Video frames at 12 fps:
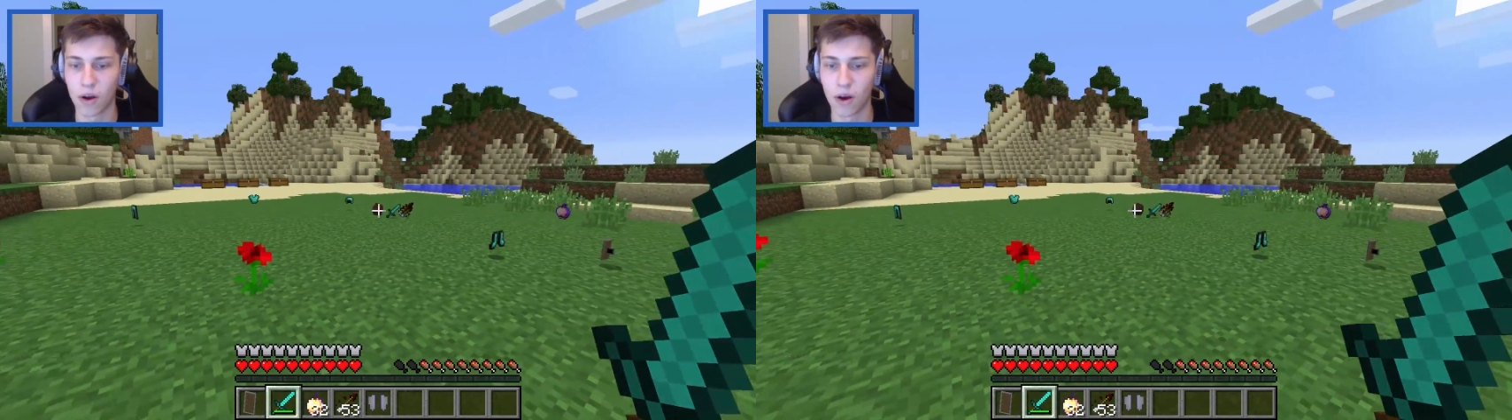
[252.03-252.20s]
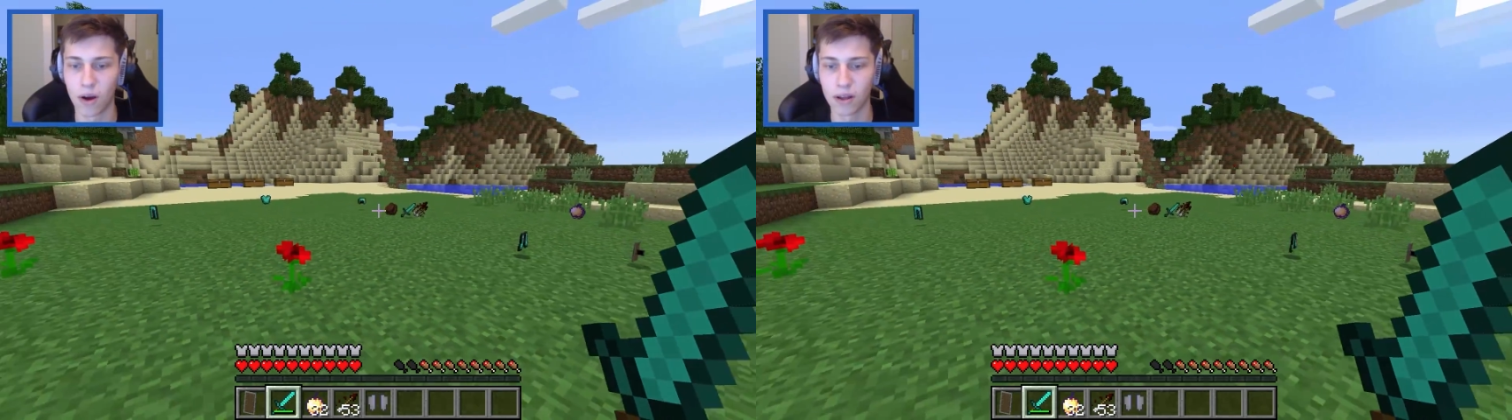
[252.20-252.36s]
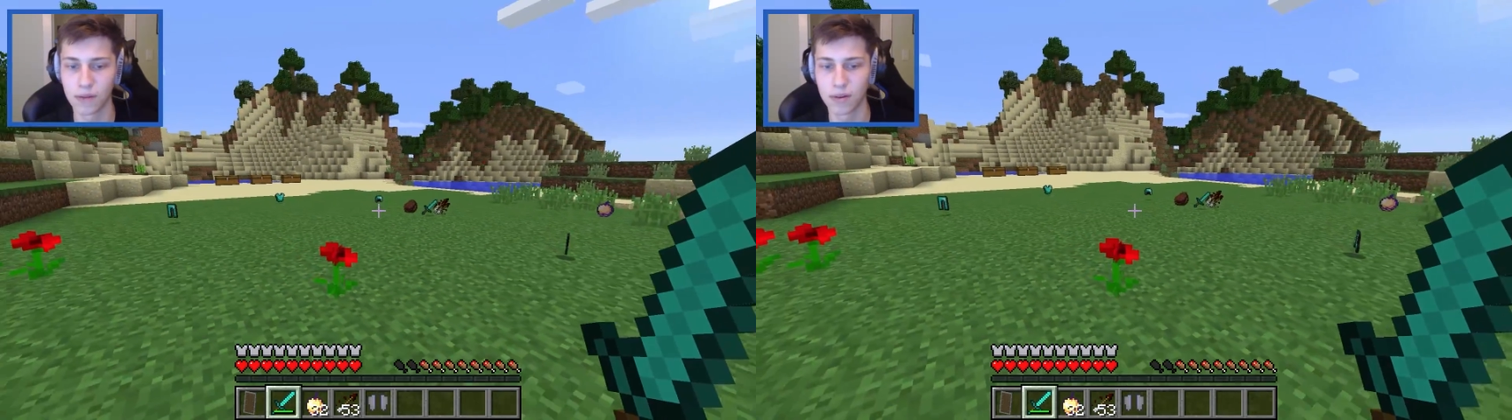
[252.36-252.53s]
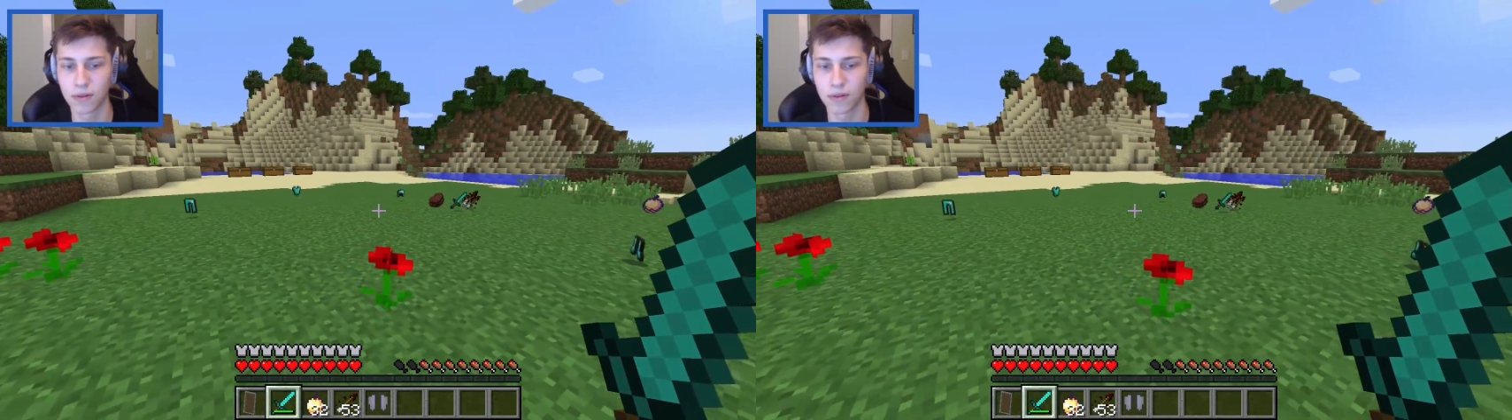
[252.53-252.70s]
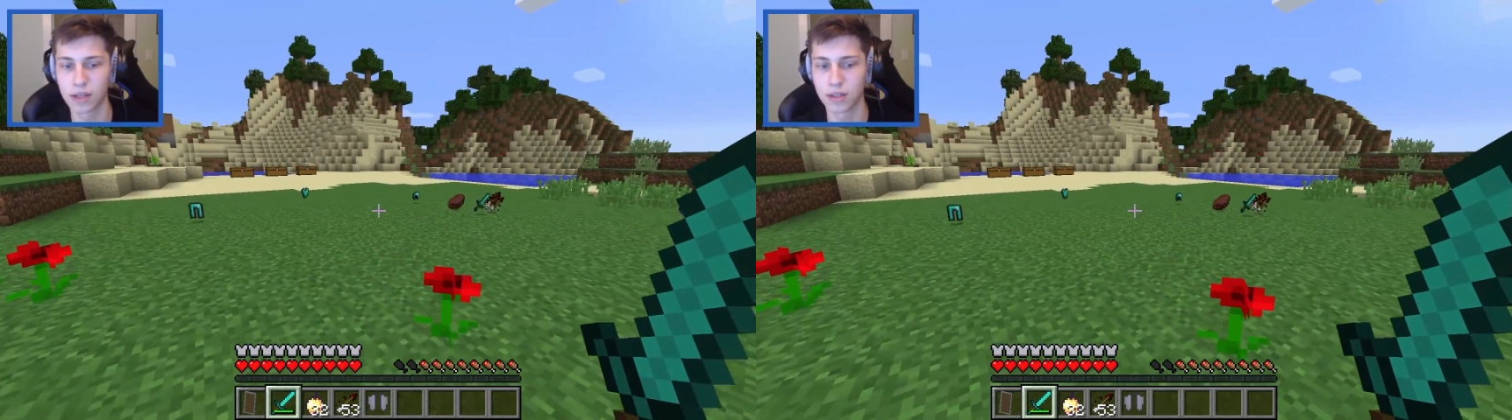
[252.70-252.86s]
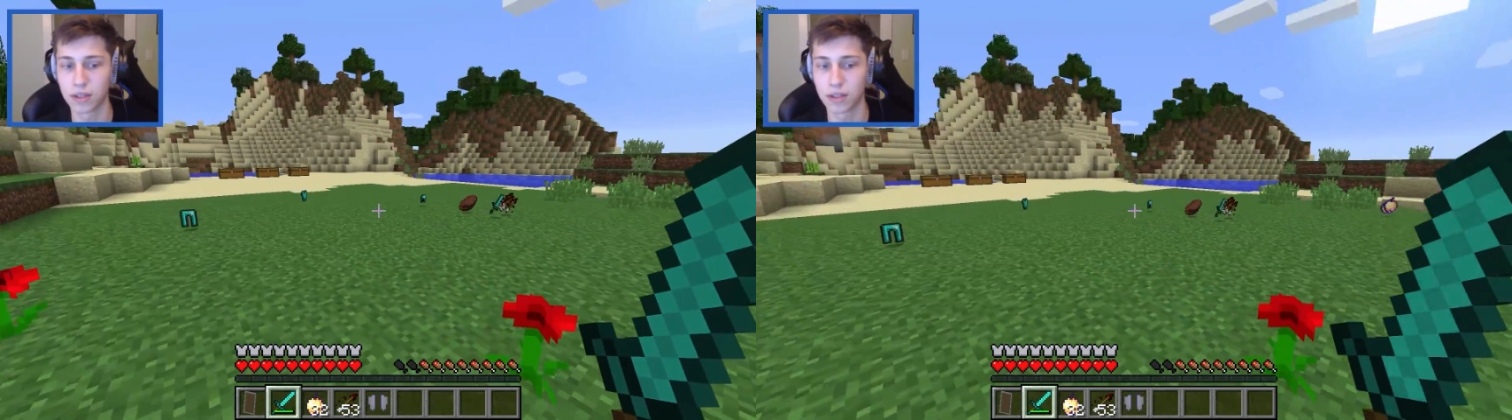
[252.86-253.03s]
all different
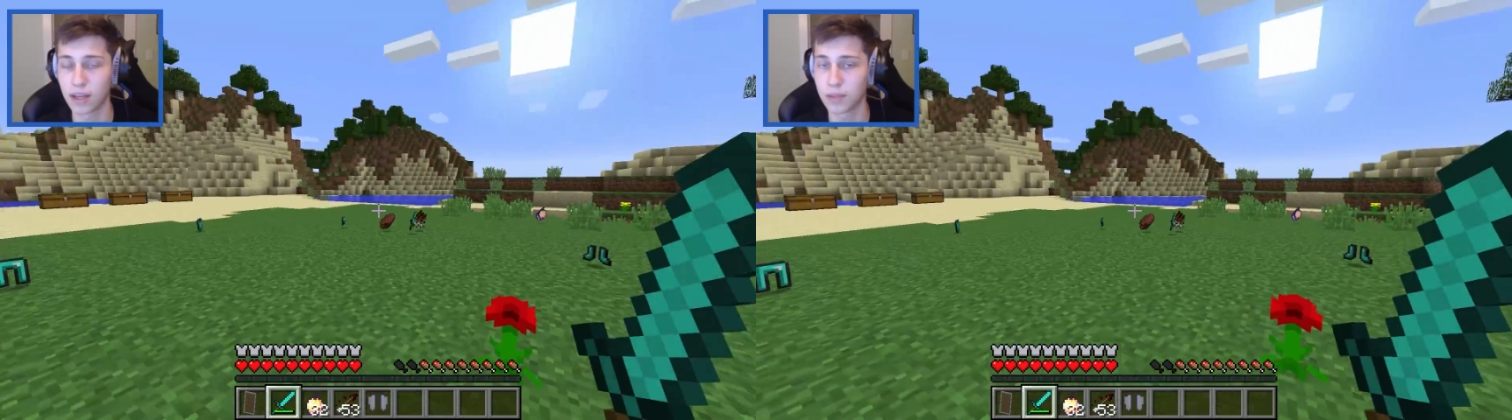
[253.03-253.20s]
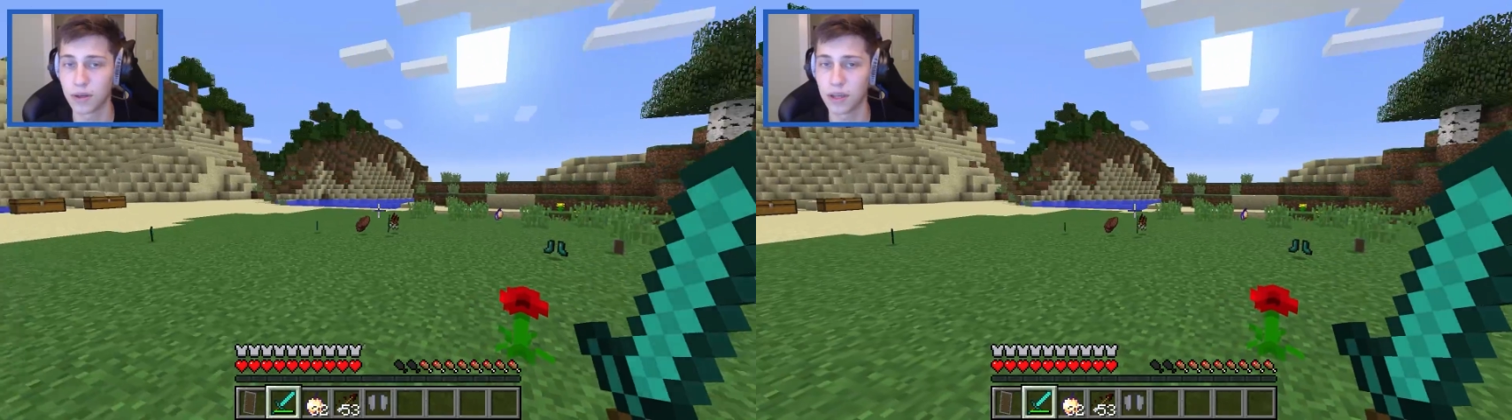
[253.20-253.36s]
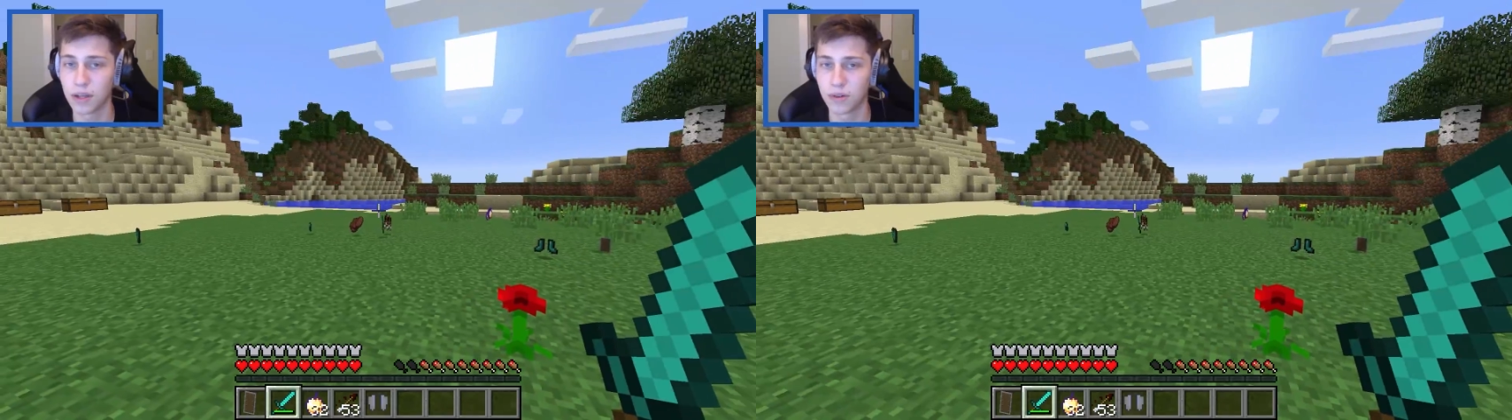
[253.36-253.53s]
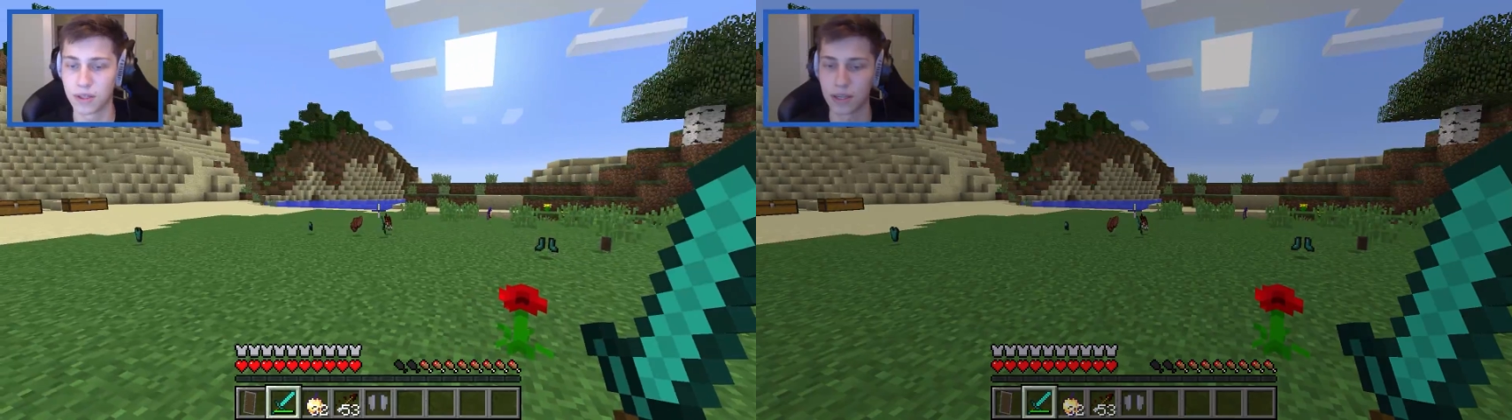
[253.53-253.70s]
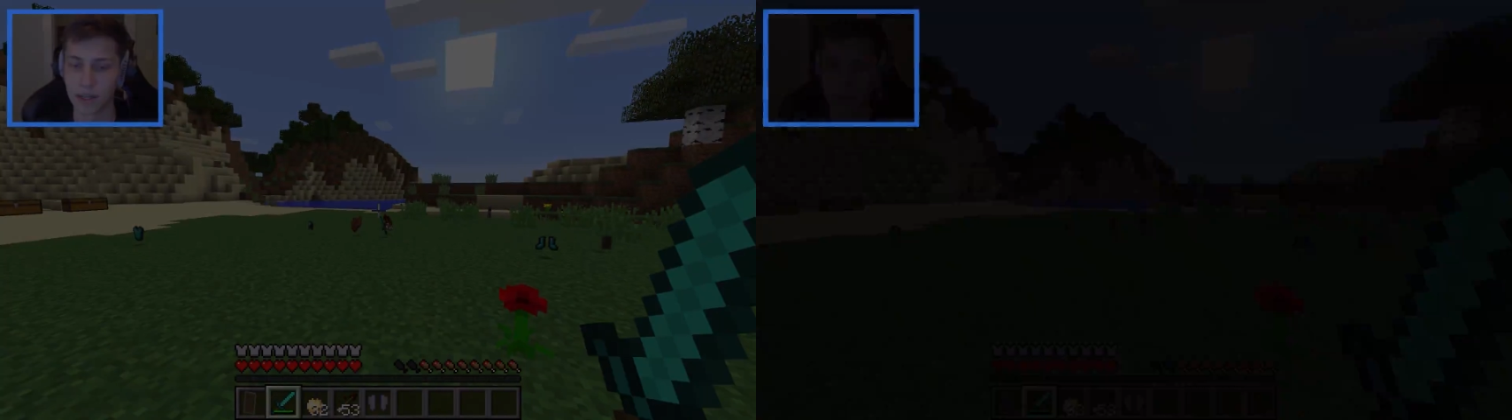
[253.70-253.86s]
directions. So that's pretty interesting.